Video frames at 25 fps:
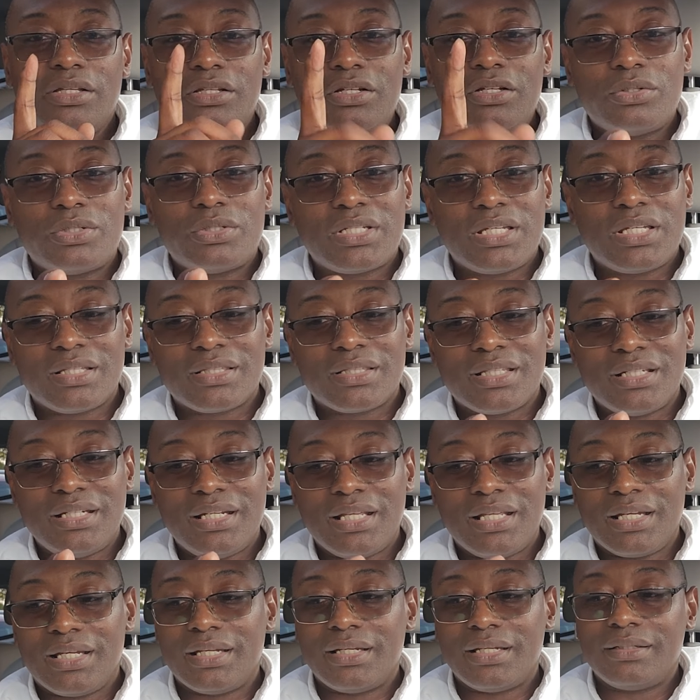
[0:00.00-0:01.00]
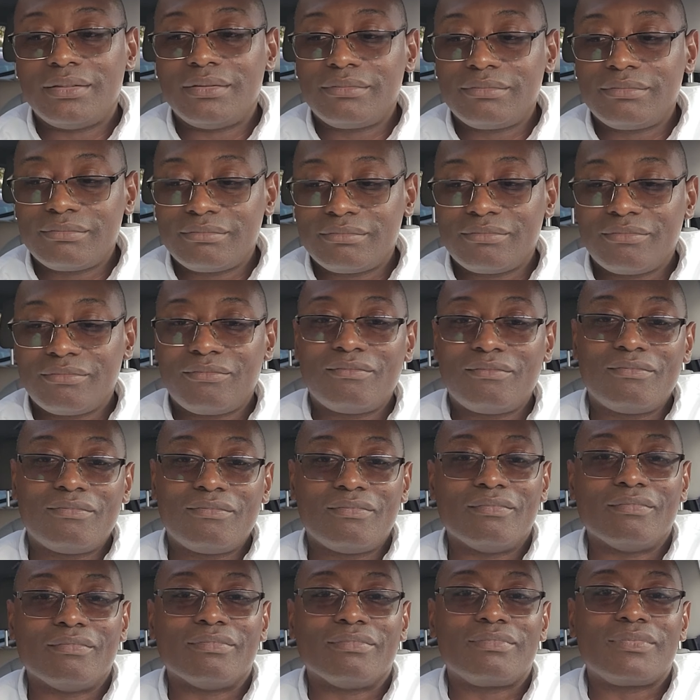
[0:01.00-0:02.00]
You kill the
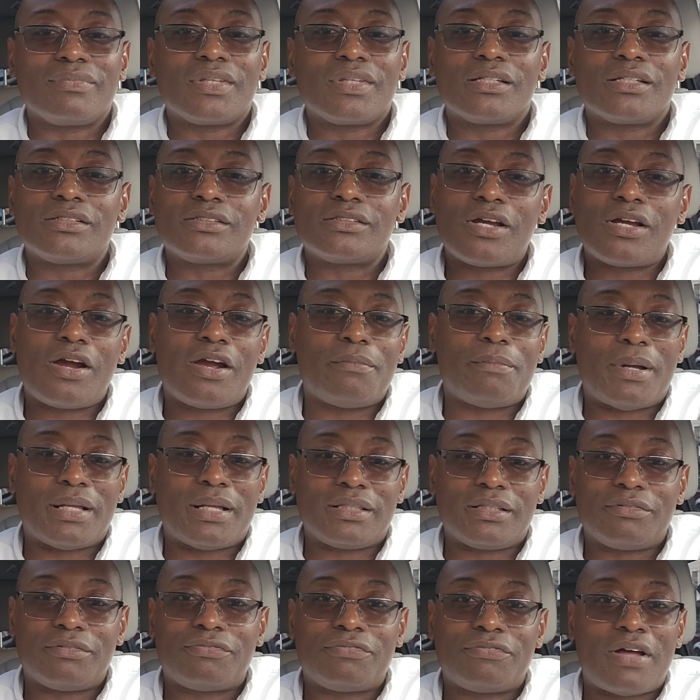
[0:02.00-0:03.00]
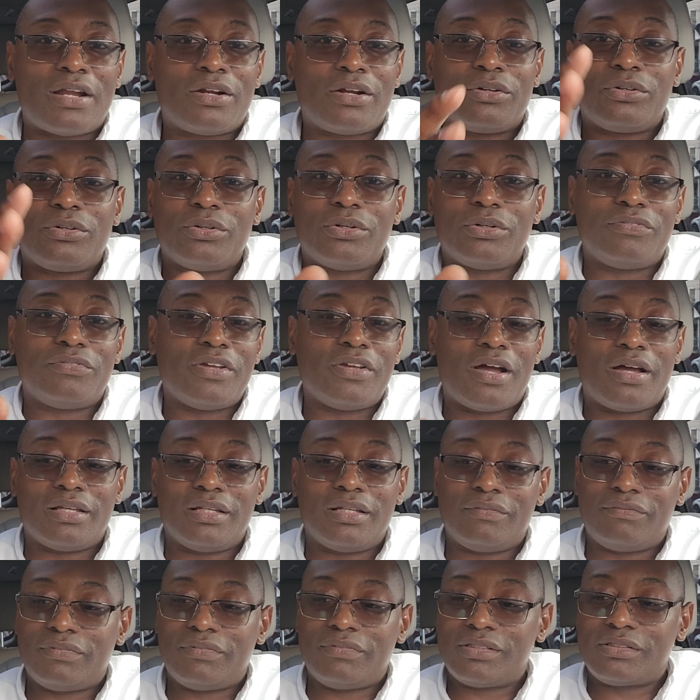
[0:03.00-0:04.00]
nigga." Sorry about the, I don't know if y'all,
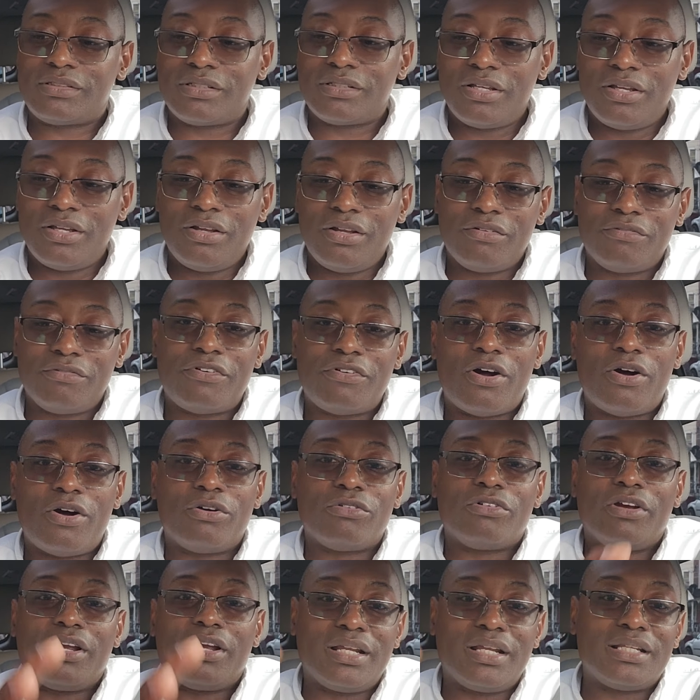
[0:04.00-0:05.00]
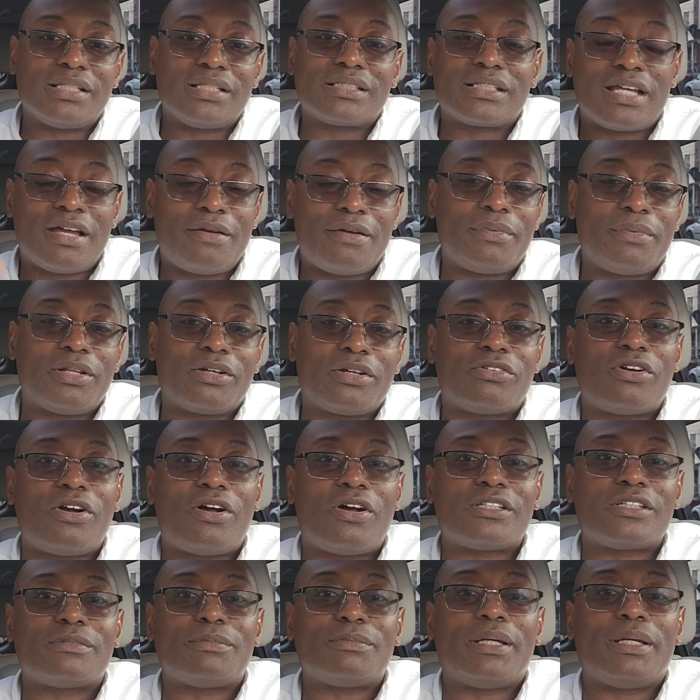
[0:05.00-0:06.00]
if this phone ringing is coming
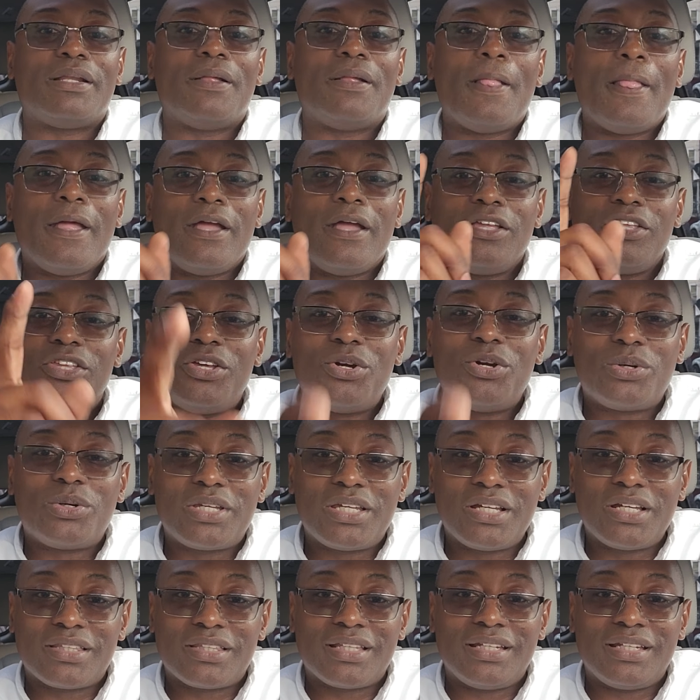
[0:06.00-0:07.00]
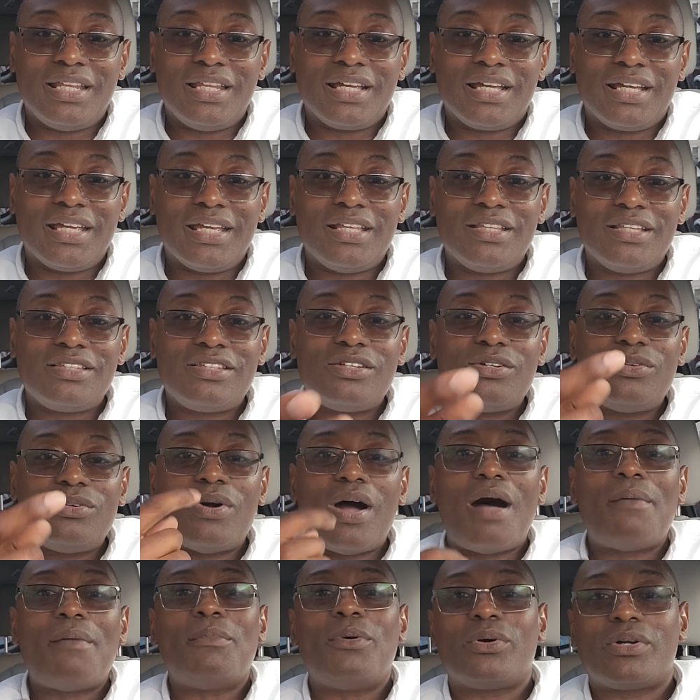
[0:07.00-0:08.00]
across, but you kill the nigga in
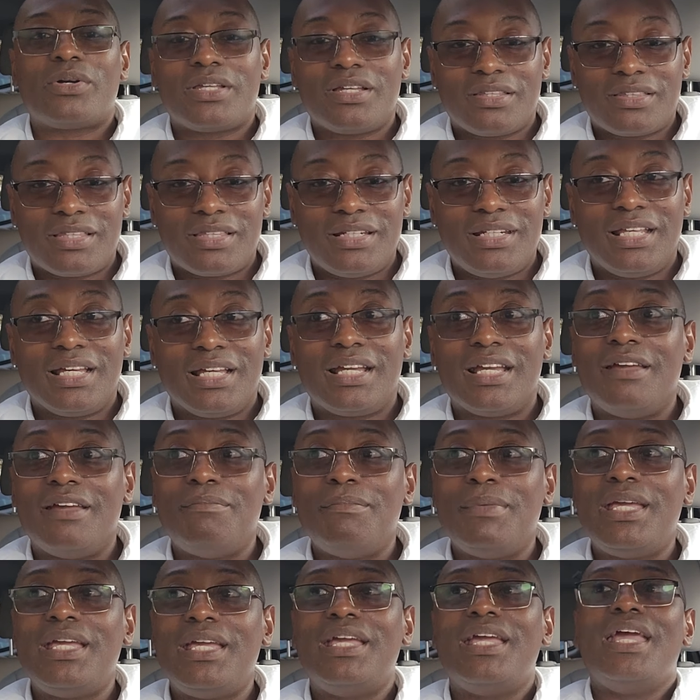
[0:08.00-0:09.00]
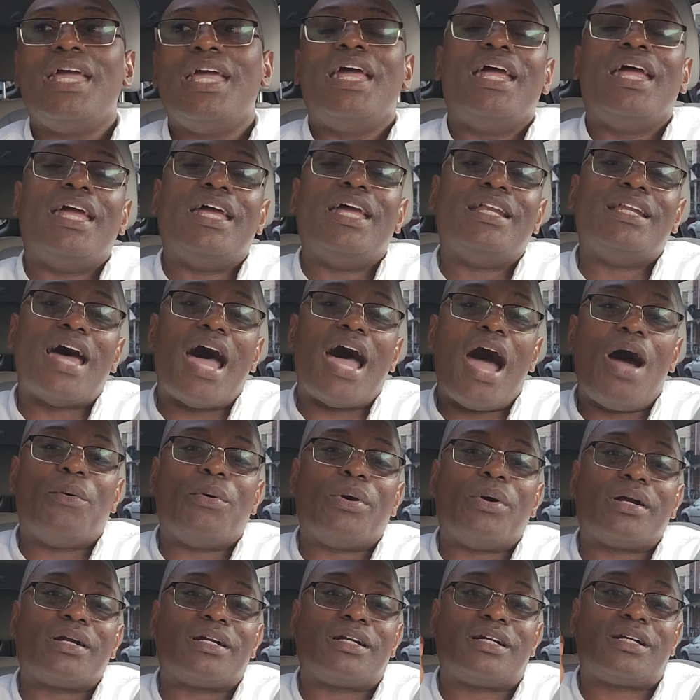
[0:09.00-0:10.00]
you, I'm gonna kill the nigga in me, and
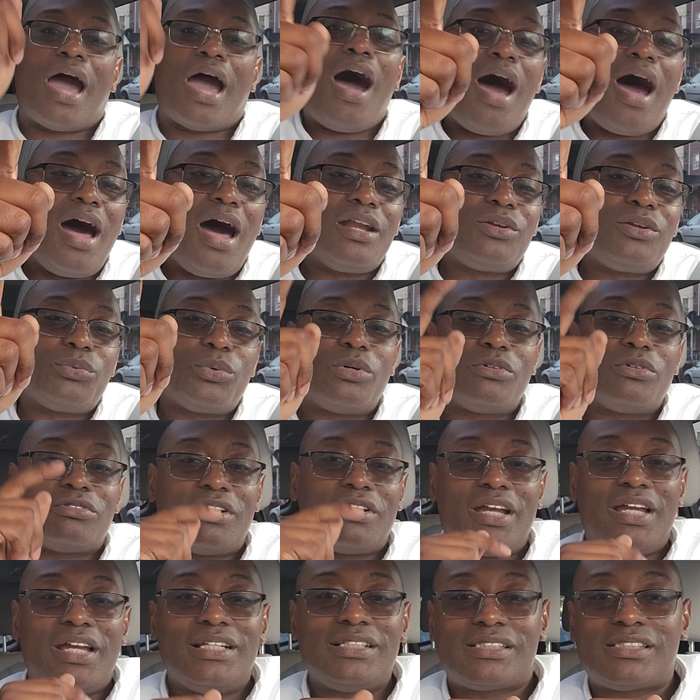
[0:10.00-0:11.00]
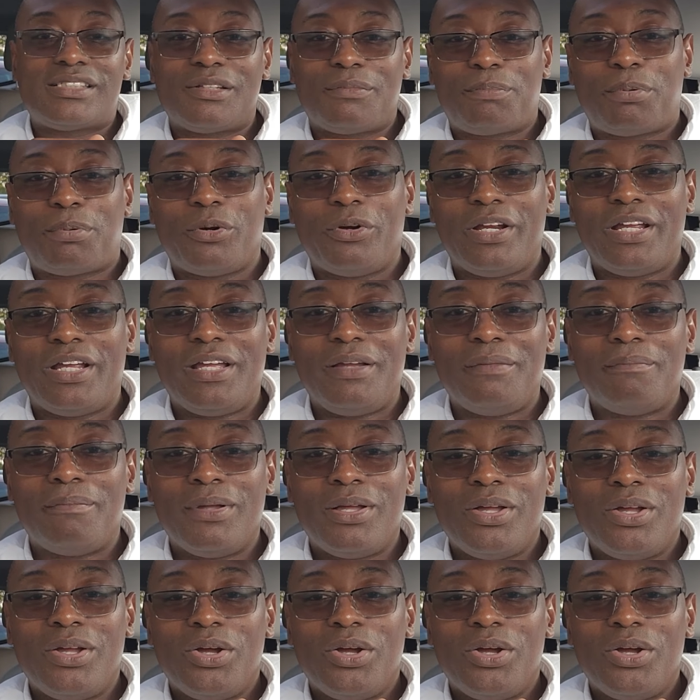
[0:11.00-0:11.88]
our God will reign supreme.